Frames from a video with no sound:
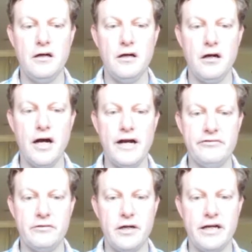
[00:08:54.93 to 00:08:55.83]
a high
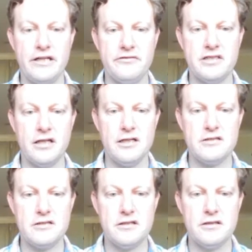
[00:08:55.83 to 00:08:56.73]
variety of
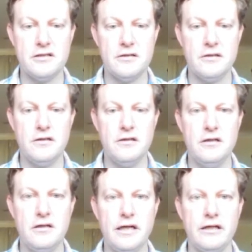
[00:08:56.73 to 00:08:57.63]
tasks,
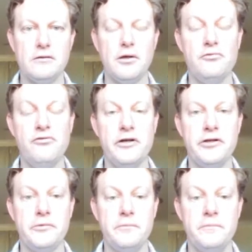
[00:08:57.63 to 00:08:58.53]
and a low
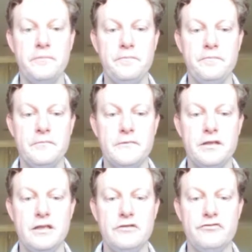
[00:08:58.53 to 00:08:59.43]
volume.
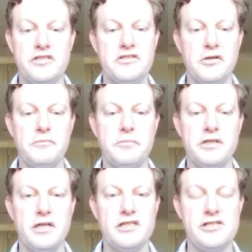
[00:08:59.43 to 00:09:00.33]
This is not a
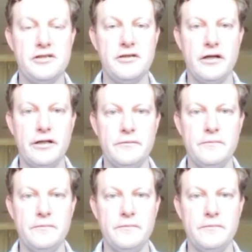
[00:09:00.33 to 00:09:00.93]
production line.